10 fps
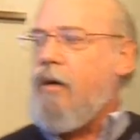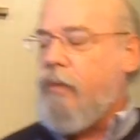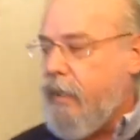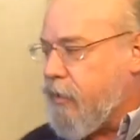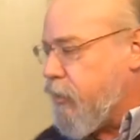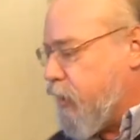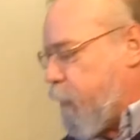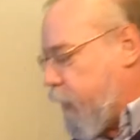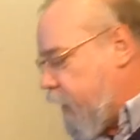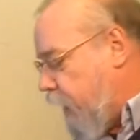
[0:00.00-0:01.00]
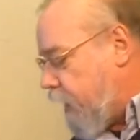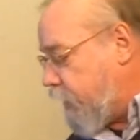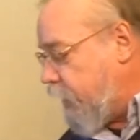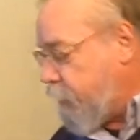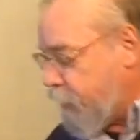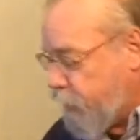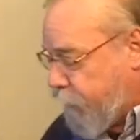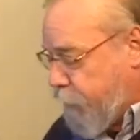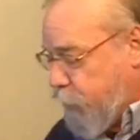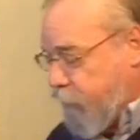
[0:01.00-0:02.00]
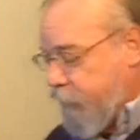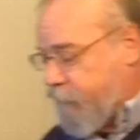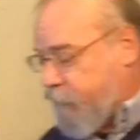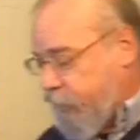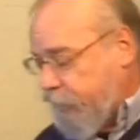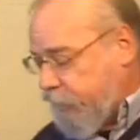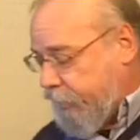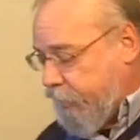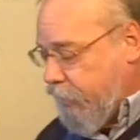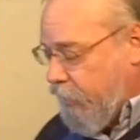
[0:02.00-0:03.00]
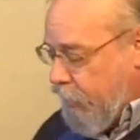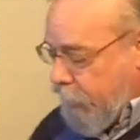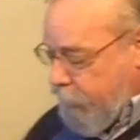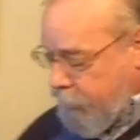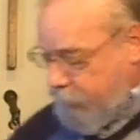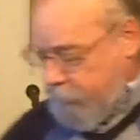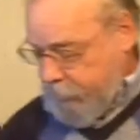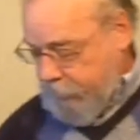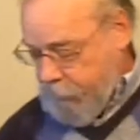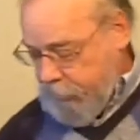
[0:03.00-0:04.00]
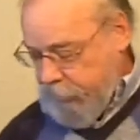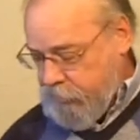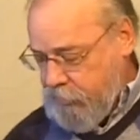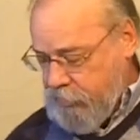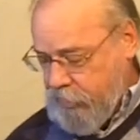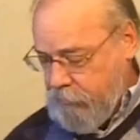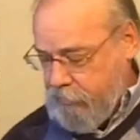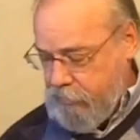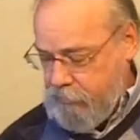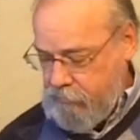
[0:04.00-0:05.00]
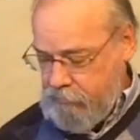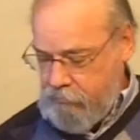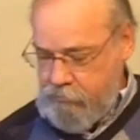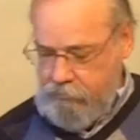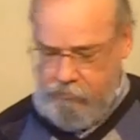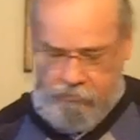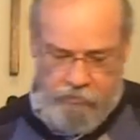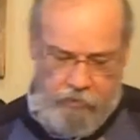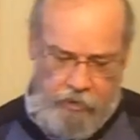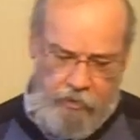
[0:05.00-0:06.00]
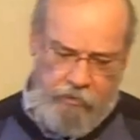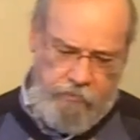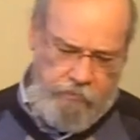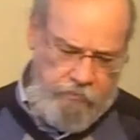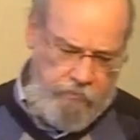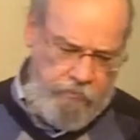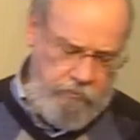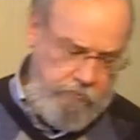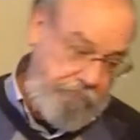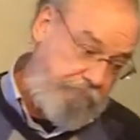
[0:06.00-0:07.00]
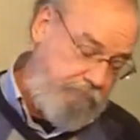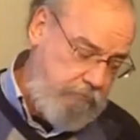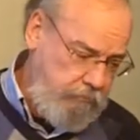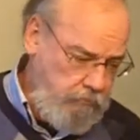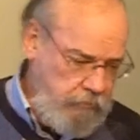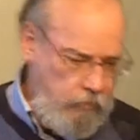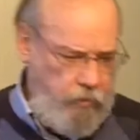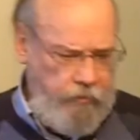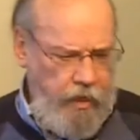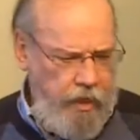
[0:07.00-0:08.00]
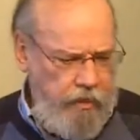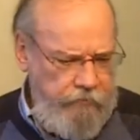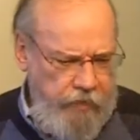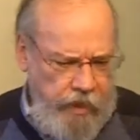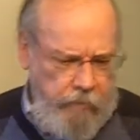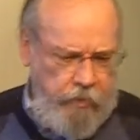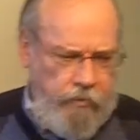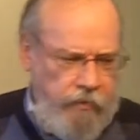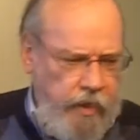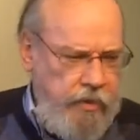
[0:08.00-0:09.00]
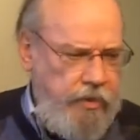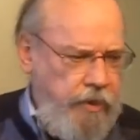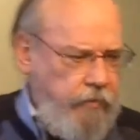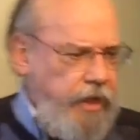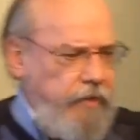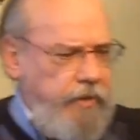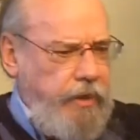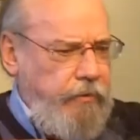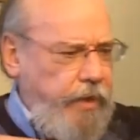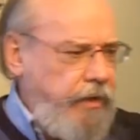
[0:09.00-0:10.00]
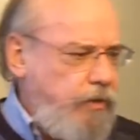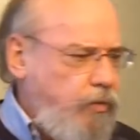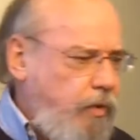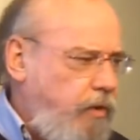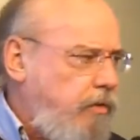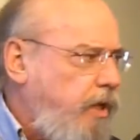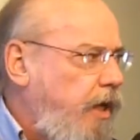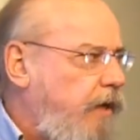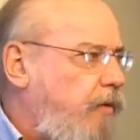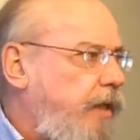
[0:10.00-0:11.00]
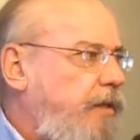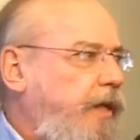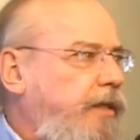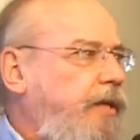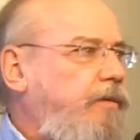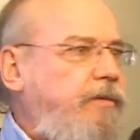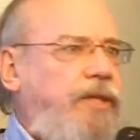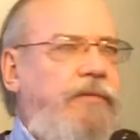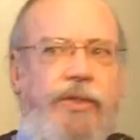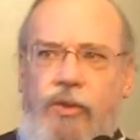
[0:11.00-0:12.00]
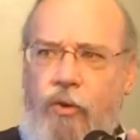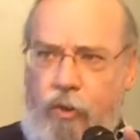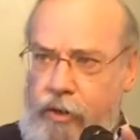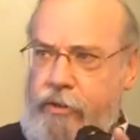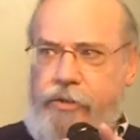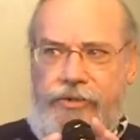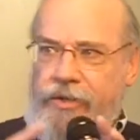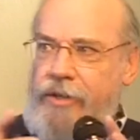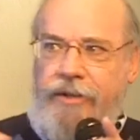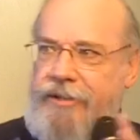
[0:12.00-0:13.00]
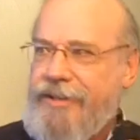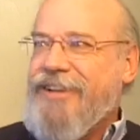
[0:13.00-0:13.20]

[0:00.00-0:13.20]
our relationship with God and keeps us from moving freely in that relationship. You know? We've got our family, we've got our stuff, we've got everything around us, we're okay. Like that TV show Hoarders.